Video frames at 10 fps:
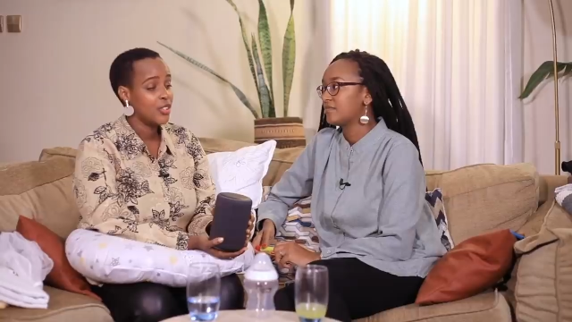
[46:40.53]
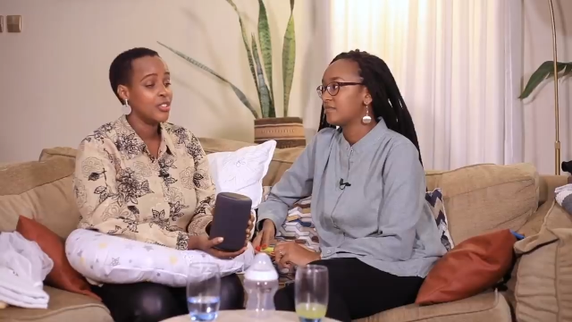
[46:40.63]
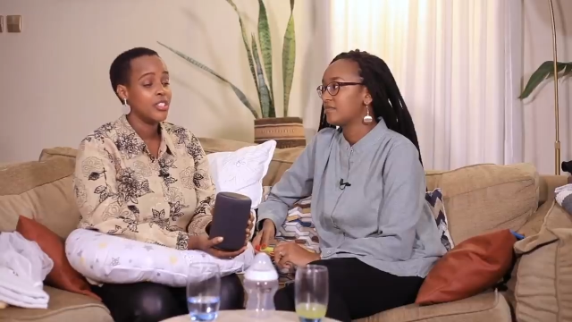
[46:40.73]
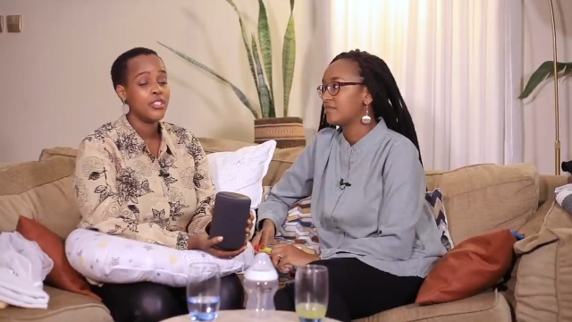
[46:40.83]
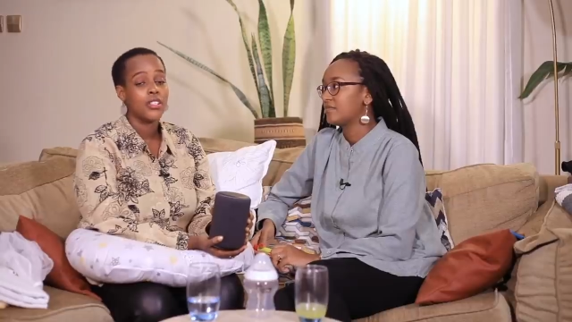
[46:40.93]

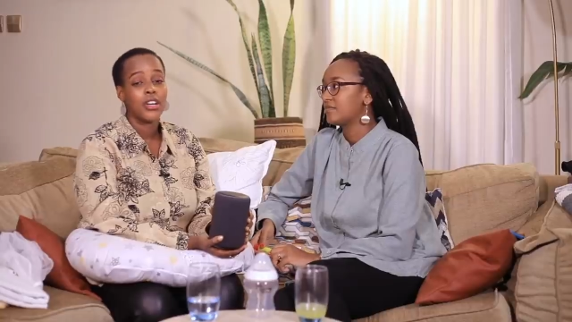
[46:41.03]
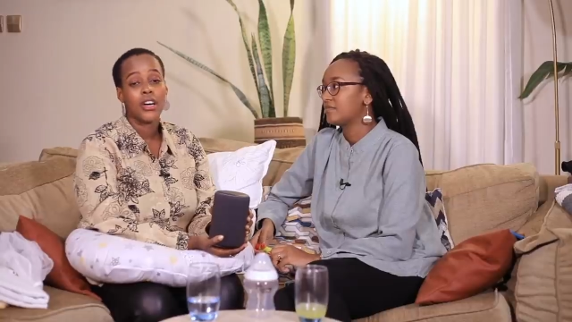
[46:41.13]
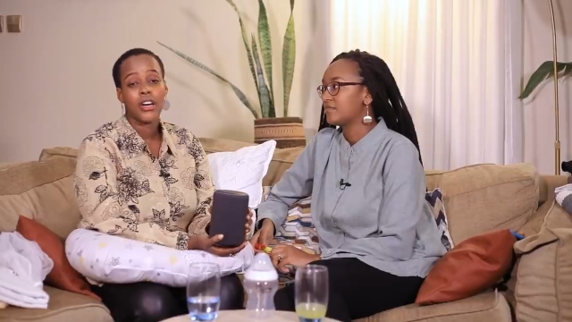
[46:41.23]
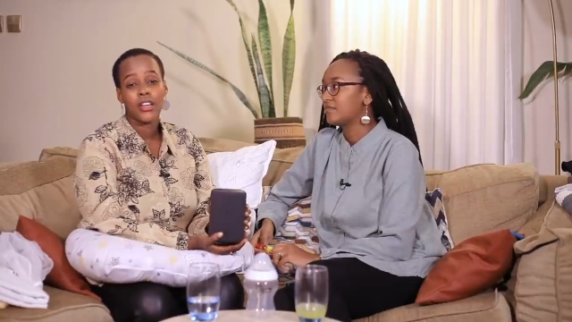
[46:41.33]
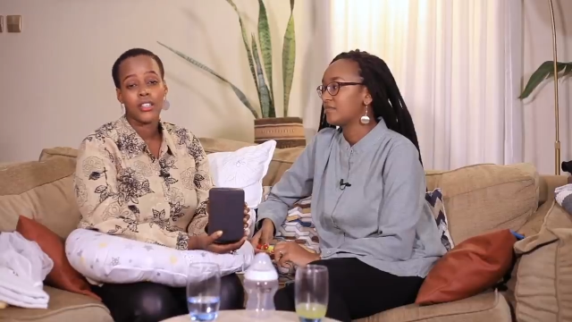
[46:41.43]
Speaker 1: You need. Mm.
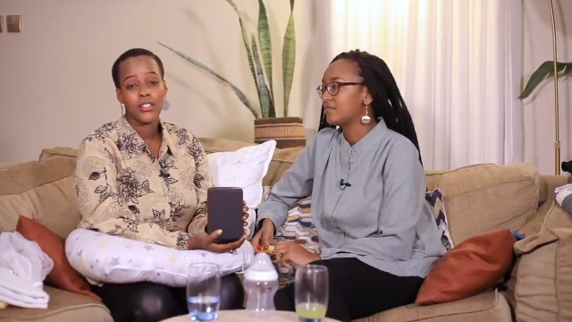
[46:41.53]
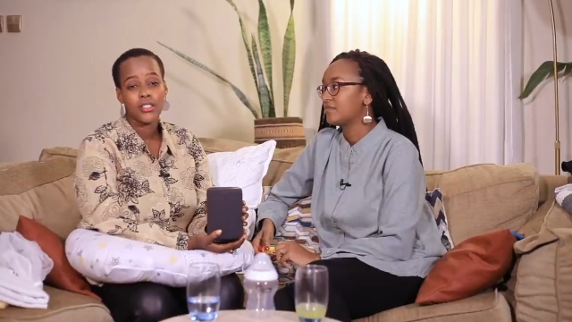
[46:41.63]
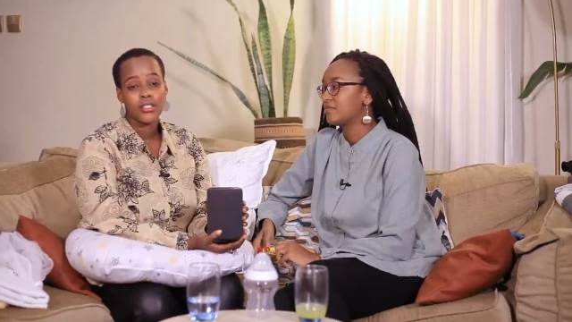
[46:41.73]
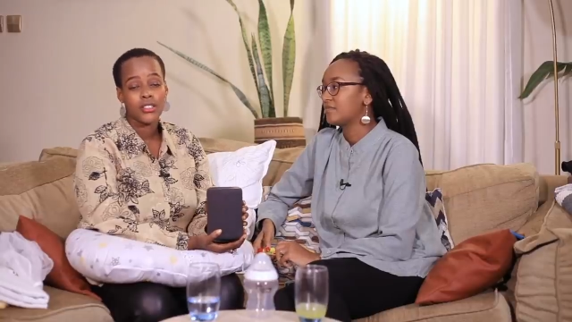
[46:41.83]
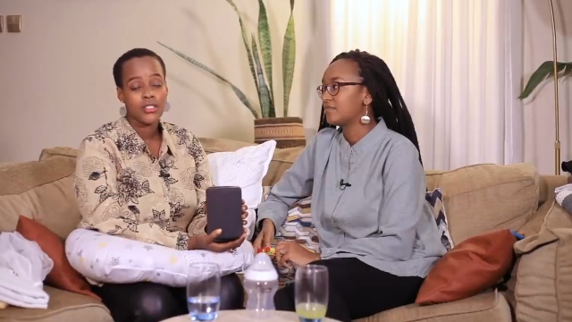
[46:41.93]
Uh,
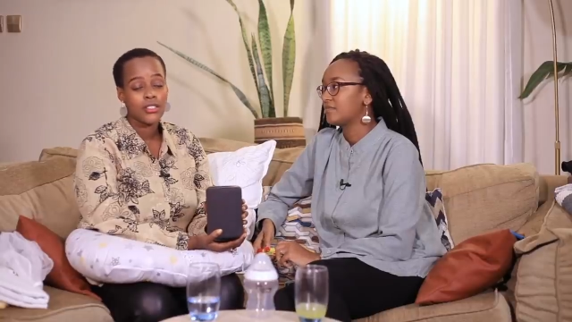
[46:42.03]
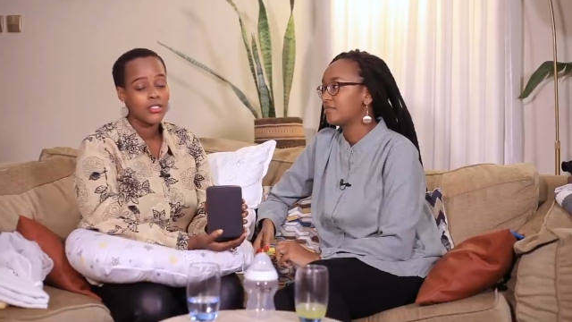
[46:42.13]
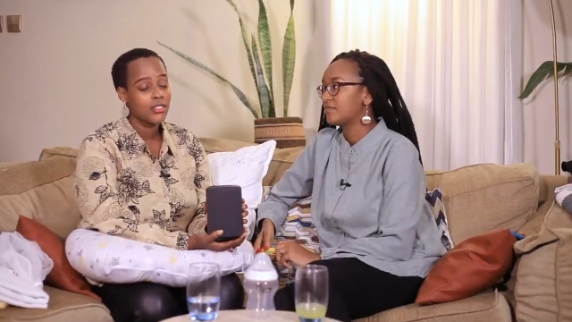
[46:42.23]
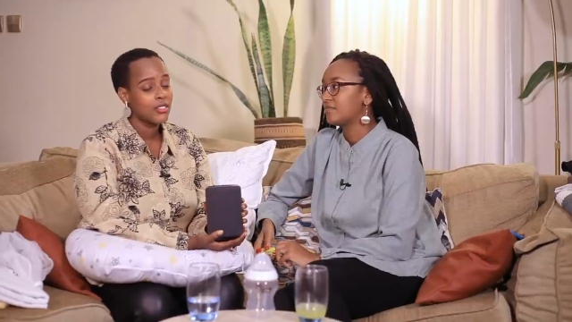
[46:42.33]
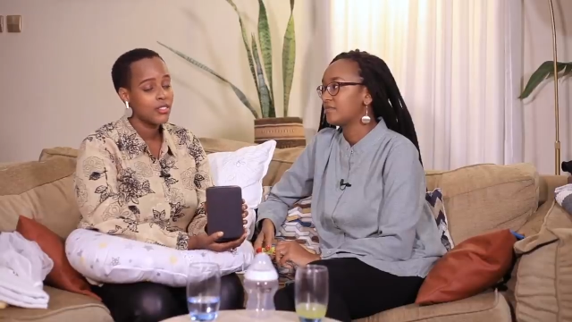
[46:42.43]

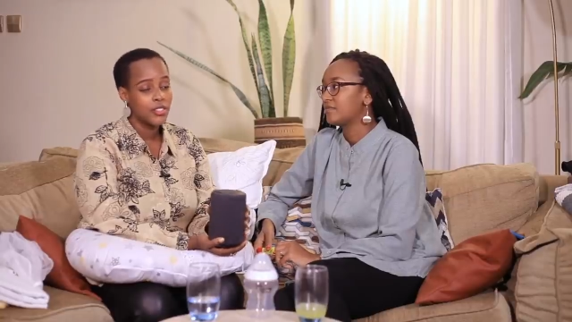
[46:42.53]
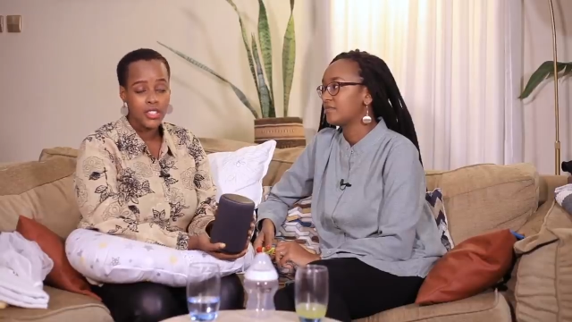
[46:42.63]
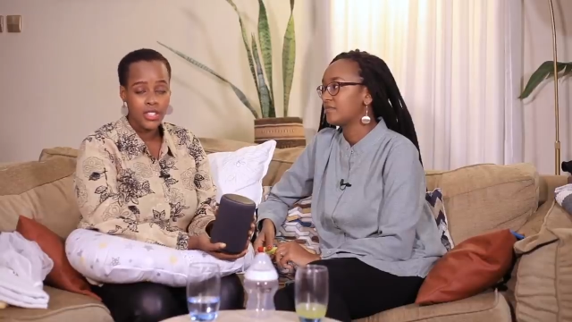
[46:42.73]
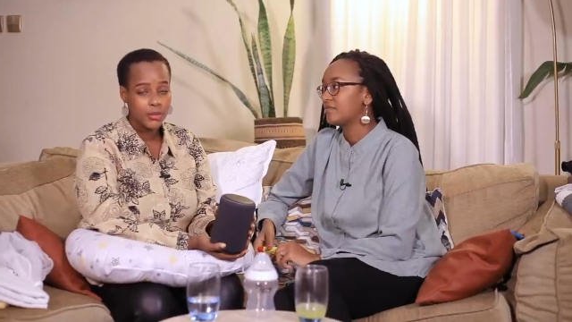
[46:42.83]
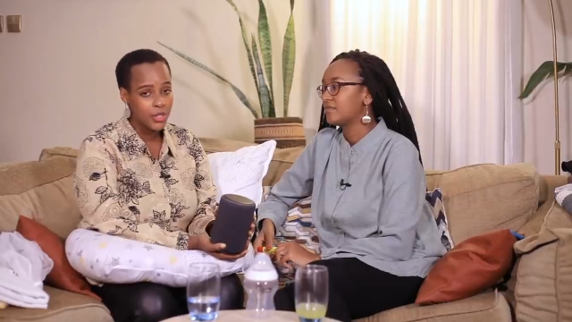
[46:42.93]
you
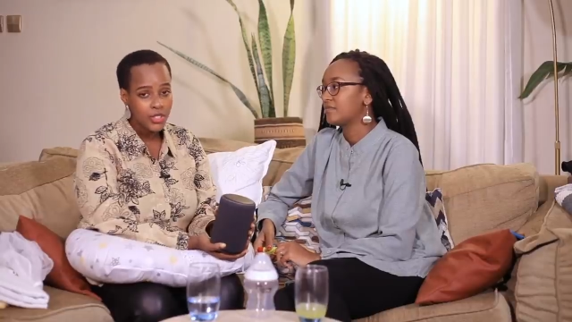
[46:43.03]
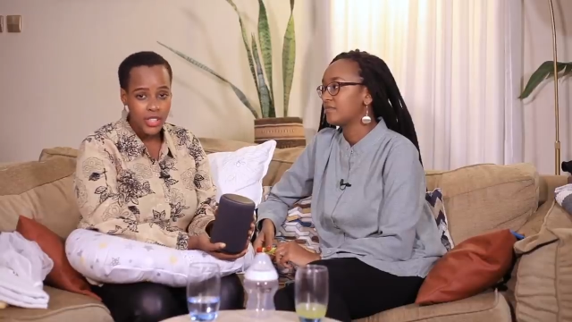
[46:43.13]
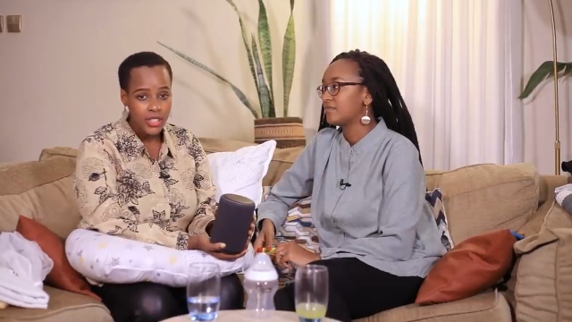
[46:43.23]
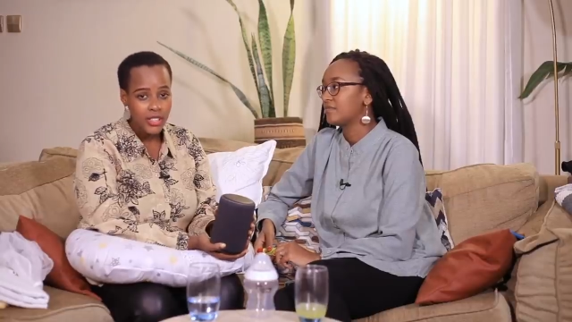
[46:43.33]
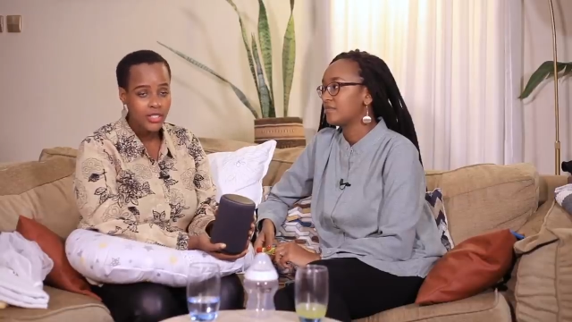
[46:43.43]
need some
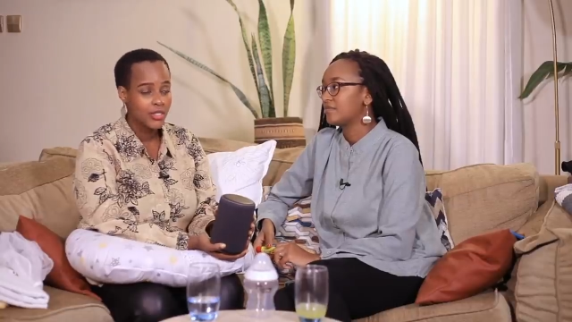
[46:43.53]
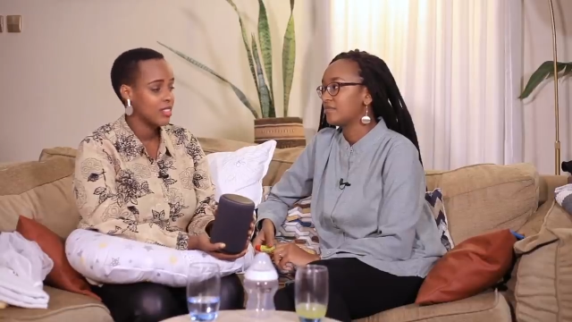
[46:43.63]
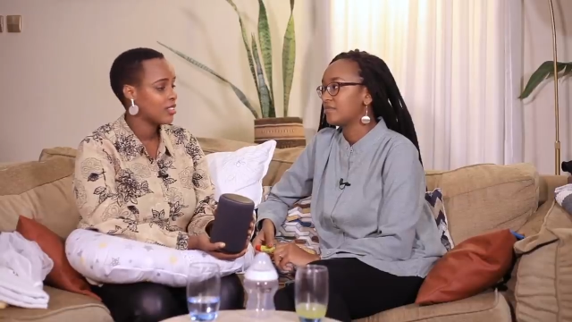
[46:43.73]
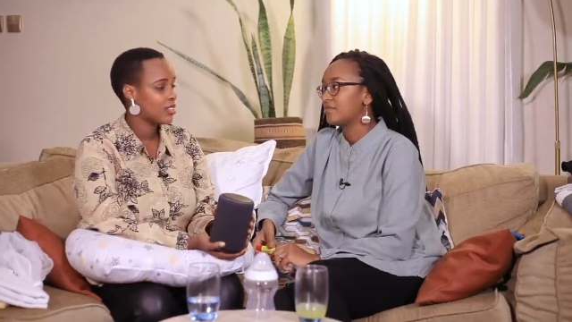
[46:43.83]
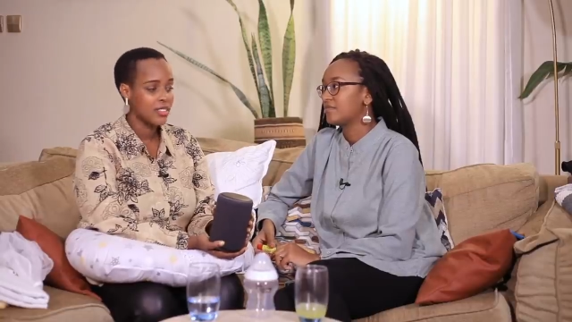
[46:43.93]
music you
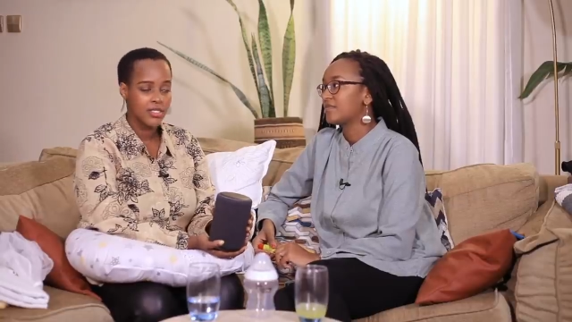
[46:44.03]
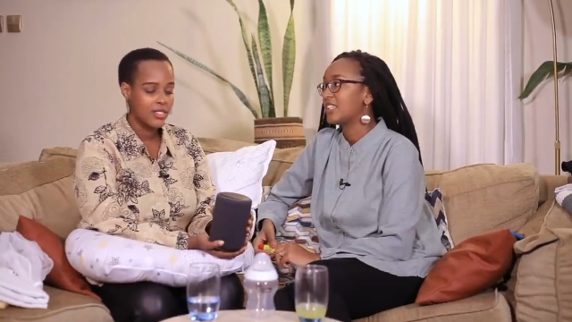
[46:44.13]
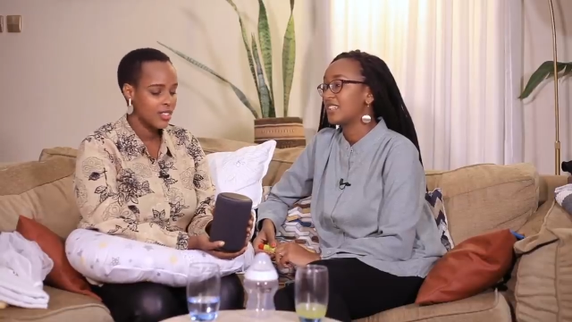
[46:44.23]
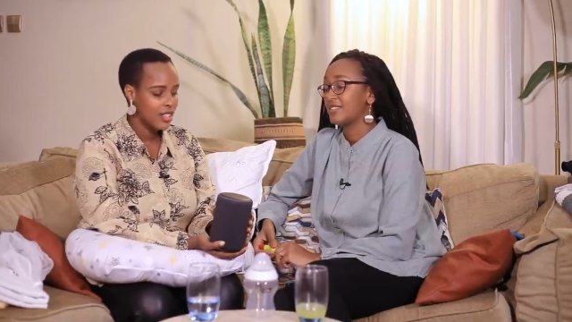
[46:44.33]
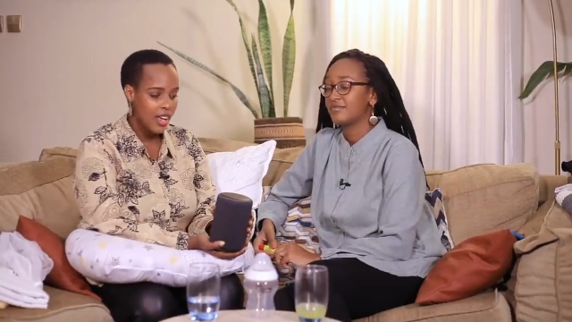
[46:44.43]
need
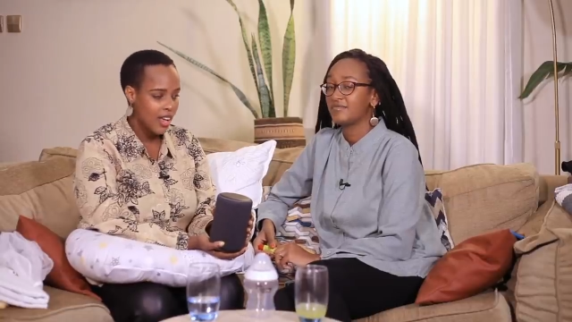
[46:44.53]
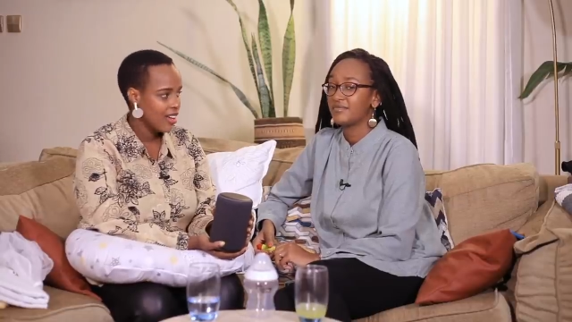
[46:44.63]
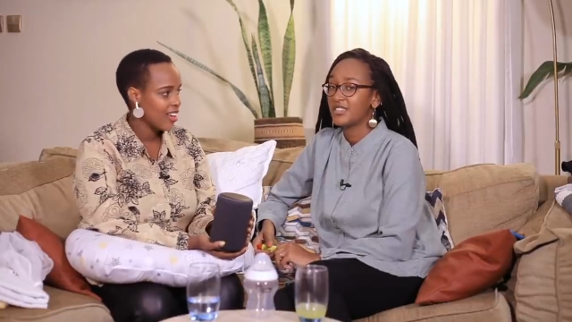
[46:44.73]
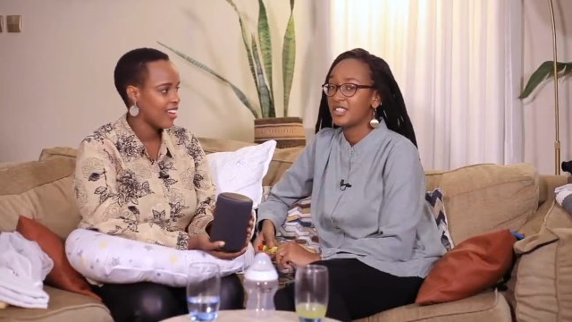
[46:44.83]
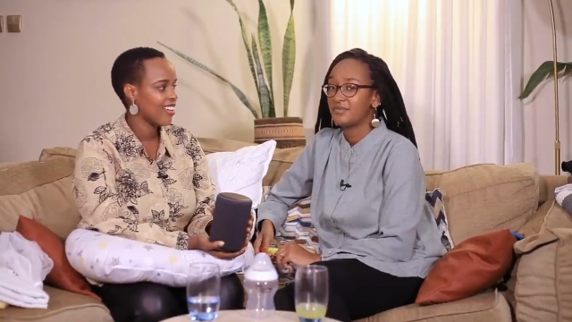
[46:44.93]
yeah
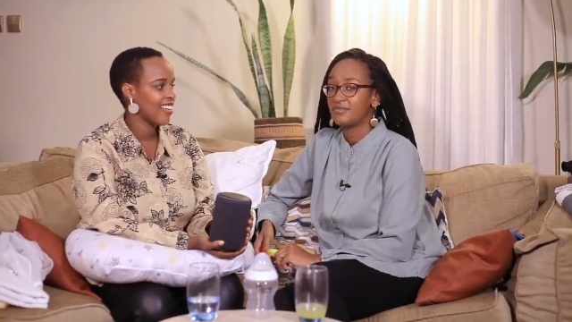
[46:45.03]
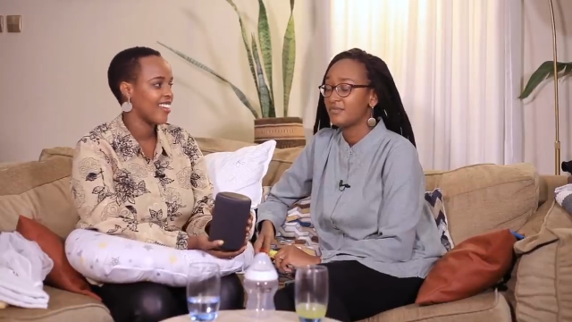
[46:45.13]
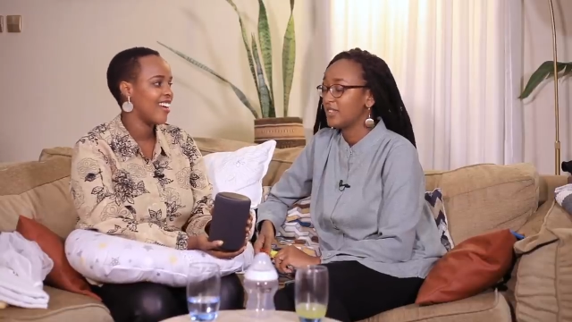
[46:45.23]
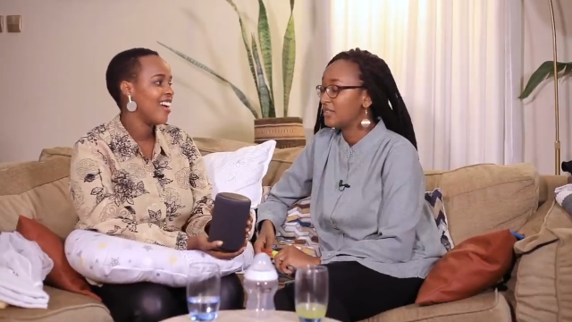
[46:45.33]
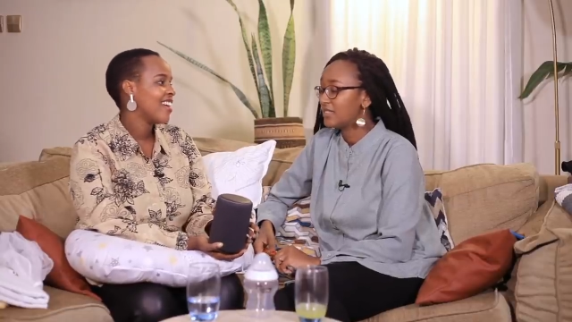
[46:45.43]
yeah